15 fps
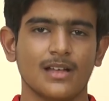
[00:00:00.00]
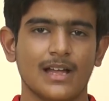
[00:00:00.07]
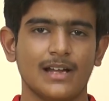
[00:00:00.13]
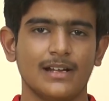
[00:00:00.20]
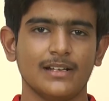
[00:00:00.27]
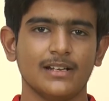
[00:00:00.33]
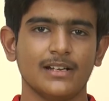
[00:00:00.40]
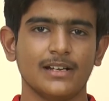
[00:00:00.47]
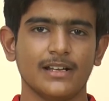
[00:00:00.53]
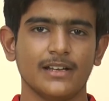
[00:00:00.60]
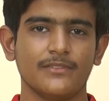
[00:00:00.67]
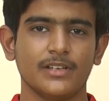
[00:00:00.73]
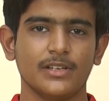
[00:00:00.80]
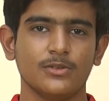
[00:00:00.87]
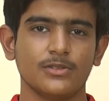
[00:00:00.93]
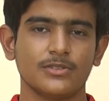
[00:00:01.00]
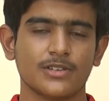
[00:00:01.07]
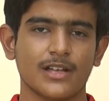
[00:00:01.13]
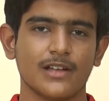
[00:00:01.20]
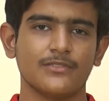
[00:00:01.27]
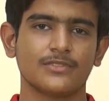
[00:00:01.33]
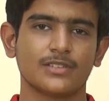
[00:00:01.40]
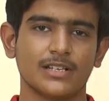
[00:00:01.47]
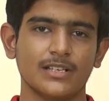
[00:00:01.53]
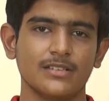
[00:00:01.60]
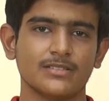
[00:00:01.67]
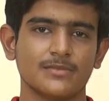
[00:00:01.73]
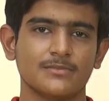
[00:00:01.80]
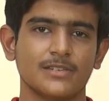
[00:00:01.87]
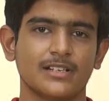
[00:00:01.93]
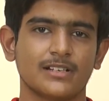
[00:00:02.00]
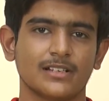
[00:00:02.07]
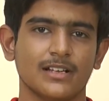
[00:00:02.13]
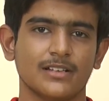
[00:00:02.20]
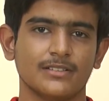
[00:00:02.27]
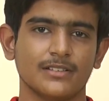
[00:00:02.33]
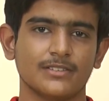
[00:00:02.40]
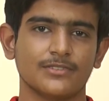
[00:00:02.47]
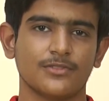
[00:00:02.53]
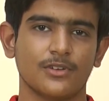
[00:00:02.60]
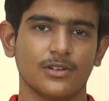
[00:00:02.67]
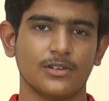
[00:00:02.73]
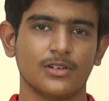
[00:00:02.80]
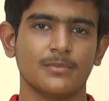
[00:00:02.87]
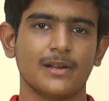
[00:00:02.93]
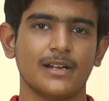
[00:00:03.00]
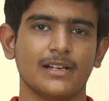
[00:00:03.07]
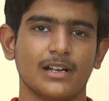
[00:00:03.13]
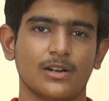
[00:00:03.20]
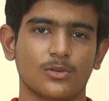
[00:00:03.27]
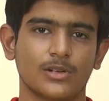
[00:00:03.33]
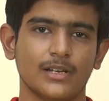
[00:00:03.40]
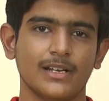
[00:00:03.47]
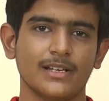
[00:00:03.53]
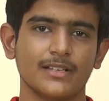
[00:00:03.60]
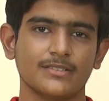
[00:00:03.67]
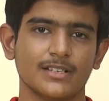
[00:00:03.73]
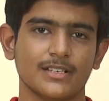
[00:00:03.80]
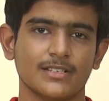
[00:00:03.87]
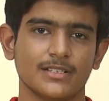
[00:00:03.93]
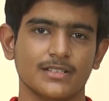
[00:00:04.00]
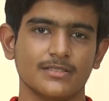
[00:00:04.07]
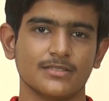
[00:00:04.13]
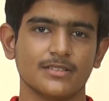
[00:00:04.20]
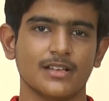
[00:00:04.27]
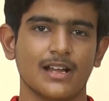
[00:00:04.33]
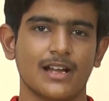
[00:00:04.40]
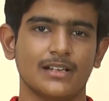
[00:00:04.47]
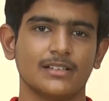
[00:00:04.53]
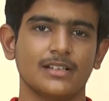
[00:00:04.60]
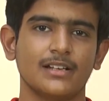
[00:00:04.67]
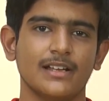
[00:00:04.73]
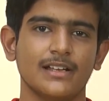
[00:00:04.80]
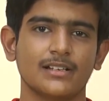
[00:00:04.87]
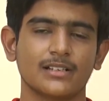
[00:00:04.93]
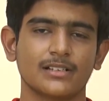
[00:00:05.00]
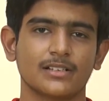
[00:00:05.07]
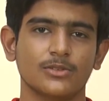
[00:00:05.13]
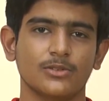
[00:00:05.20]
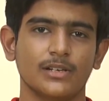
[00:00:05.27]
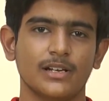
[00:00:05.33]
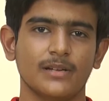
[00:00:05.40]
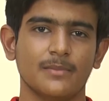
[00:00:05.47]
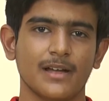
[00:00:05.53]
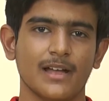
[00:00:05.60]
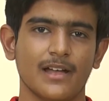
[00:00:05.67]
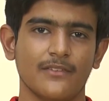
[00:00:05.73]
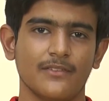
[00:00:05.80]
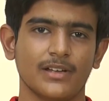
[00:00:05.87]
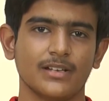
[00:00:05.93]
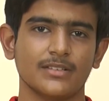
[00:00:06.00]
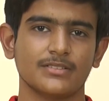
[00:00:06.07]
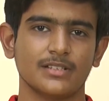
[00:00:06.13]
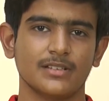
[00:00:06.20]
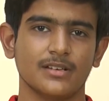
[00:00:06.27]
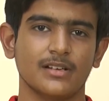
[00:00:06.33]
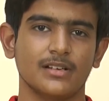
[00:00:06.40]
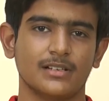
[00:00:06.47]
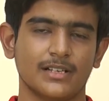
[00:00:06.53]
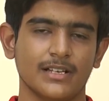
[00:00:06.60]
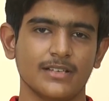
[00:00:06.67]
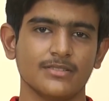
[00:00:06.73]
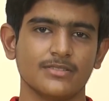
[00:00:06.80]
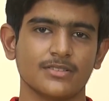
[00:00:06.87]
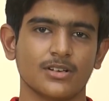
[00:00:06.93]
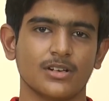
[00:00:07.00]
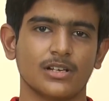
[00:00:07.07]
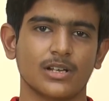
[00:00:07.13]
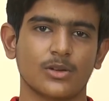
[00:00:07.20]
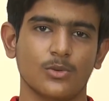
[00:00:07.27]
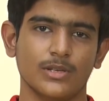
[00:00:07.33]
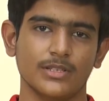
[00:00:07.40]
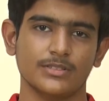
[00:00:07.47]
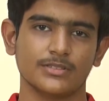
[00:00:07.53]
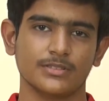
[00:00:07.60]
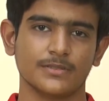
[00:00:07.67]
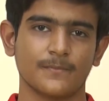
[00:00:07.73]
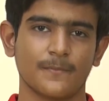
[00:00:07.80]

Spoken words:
And in a day, we used to have 3 subject classes followed by doubt clearing sessions, and the day concluded by having a test or a quiz.